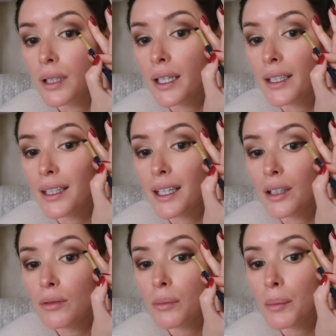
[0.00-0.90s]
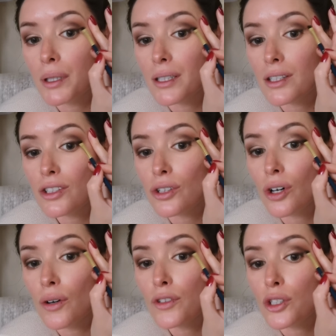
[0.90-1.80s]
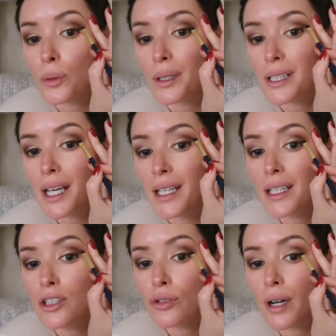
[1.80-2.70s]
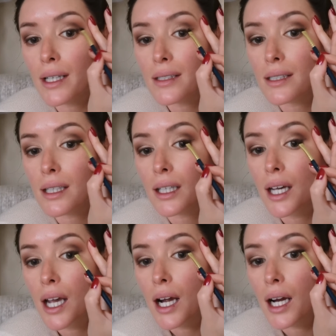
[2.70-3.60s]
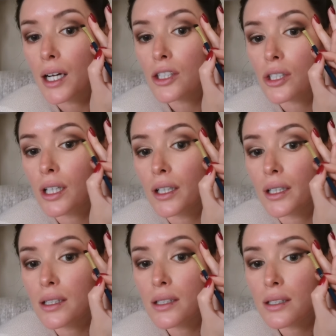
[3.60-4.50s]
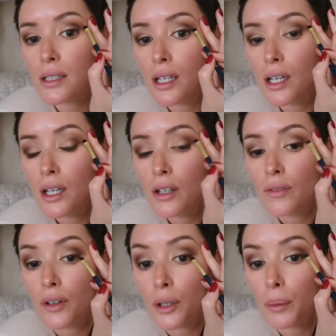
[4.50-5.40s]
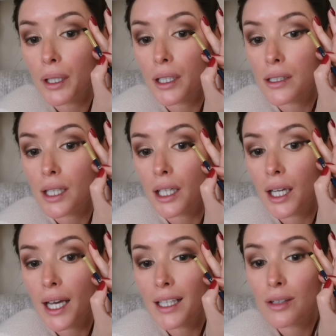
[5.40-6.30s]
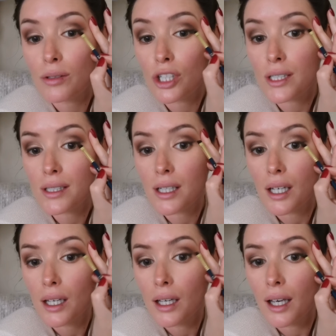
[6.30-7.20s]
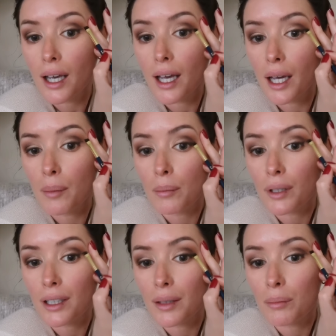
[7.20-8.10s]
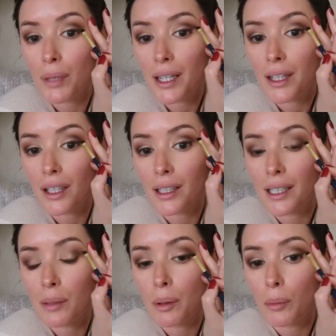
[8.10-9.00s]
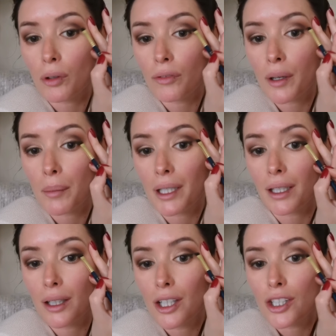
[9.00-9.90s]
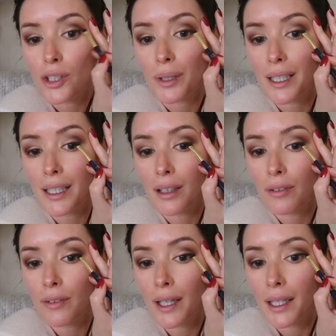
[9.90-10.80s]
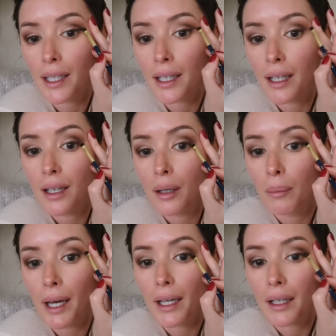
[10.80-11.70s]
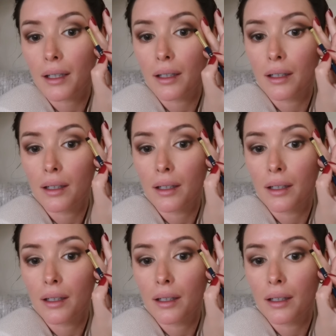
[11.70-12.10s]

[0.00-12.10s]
And again, remember, this is soft. You don't want any drastic, harsh lines for your wedding day, and it'll just kind of make the eye a little bit more feminine, just with a little flick back.